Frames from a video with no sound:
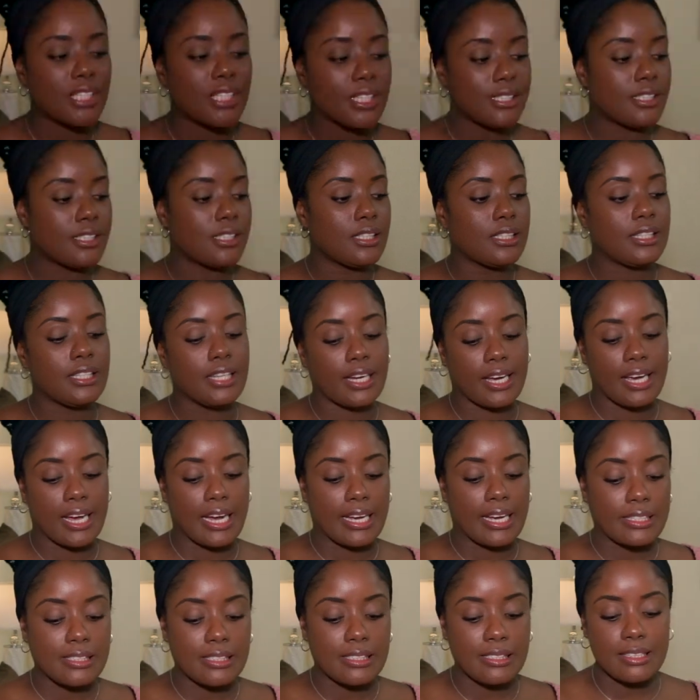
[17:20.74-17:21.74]
just looking
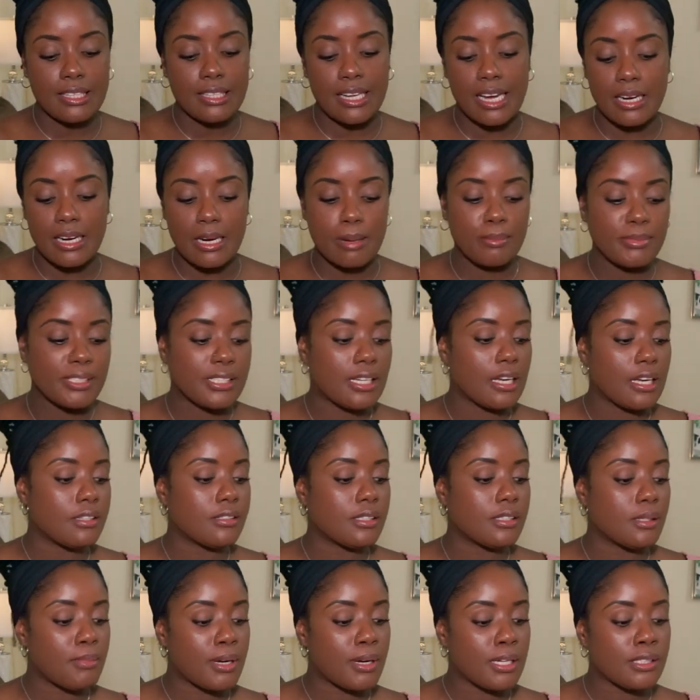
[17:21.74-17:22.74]
at it there and I'm saying
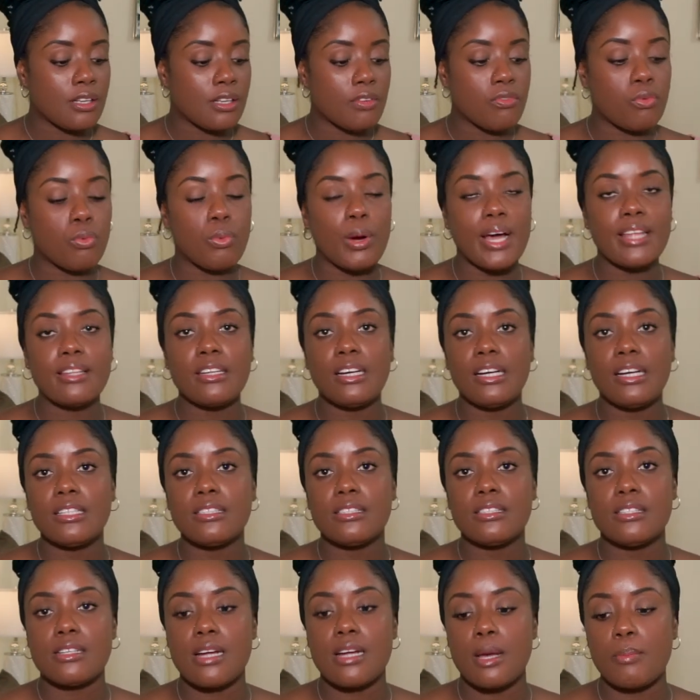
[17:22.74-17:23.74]
to myself, why the hell
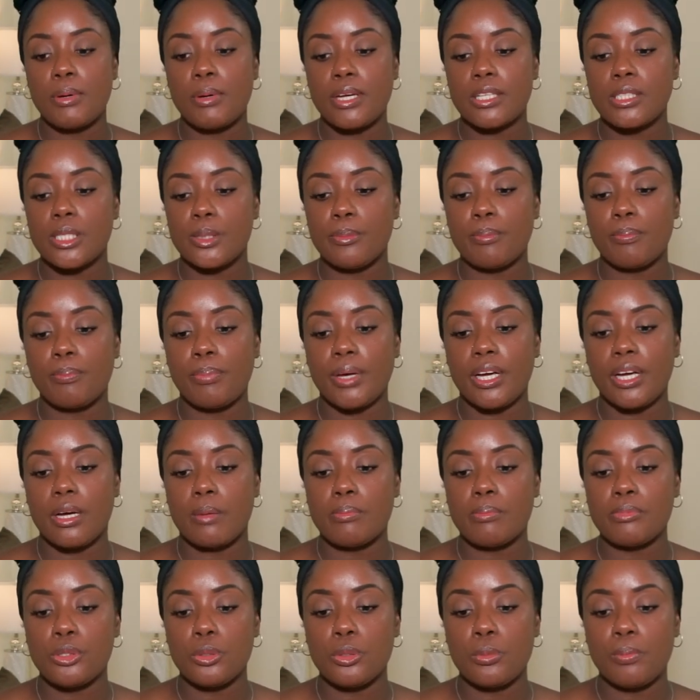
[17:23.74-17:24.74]
didn't I pick up, pick
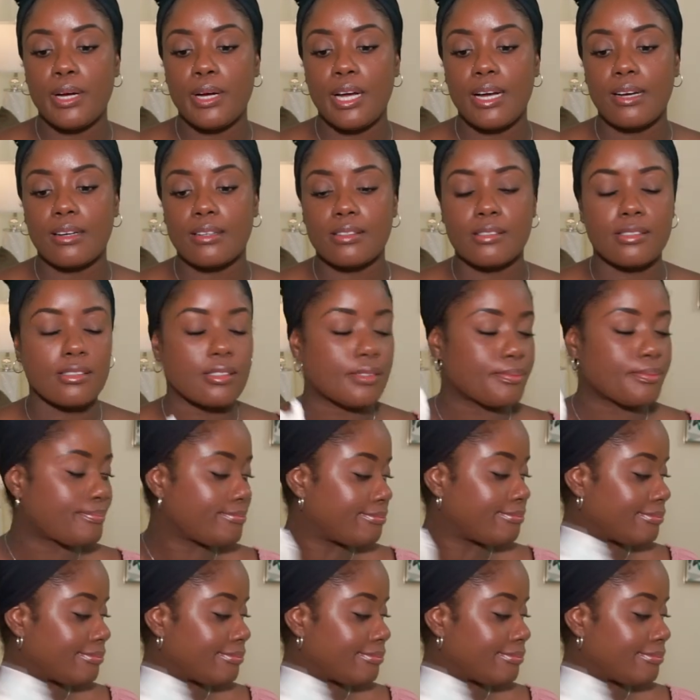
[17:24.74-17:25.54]
up two packs?